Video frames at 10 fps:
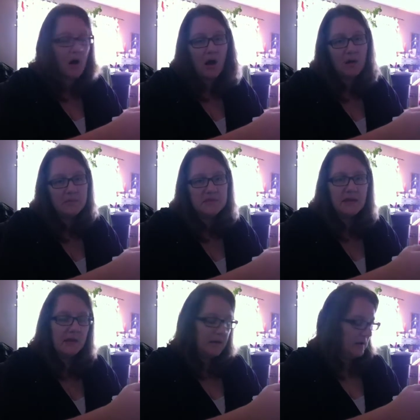moms.
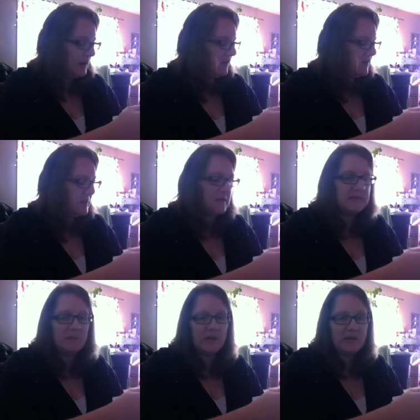Uh, females
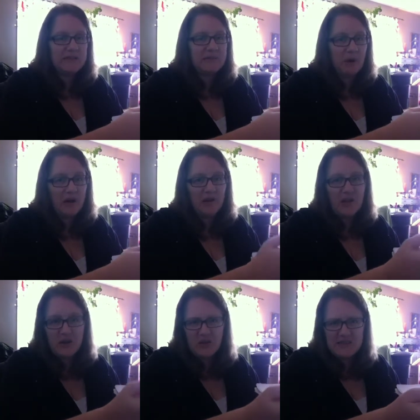typically
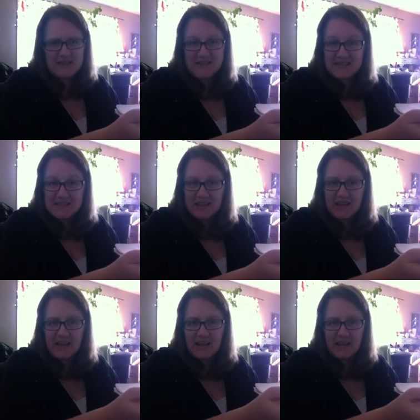smile. I know
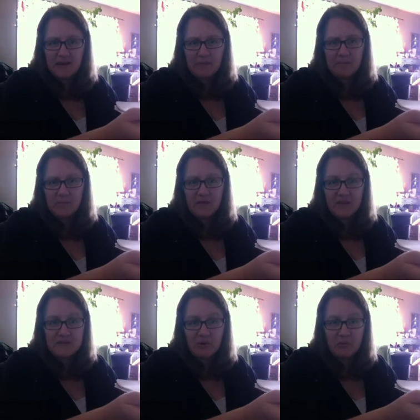statistically in um,
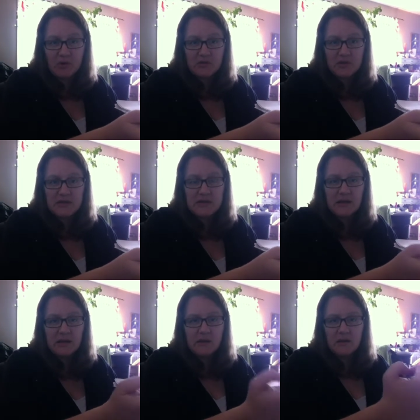Facebook portraits
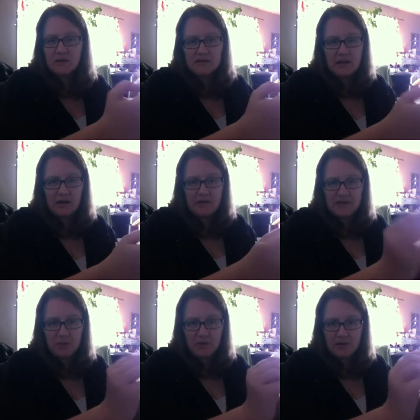or uh,
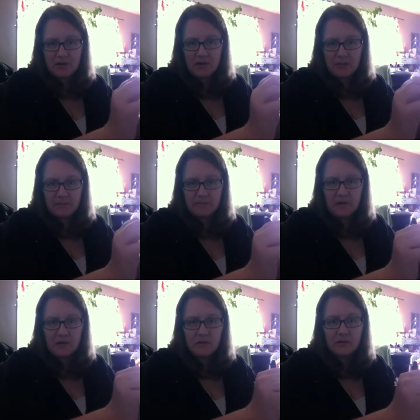Facebook um,
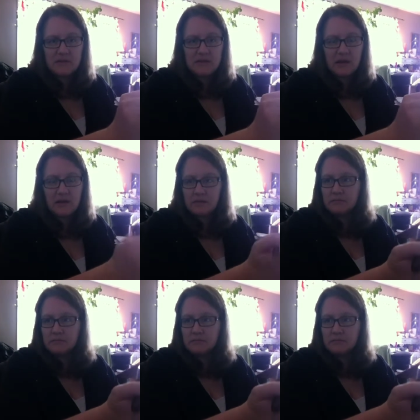uh,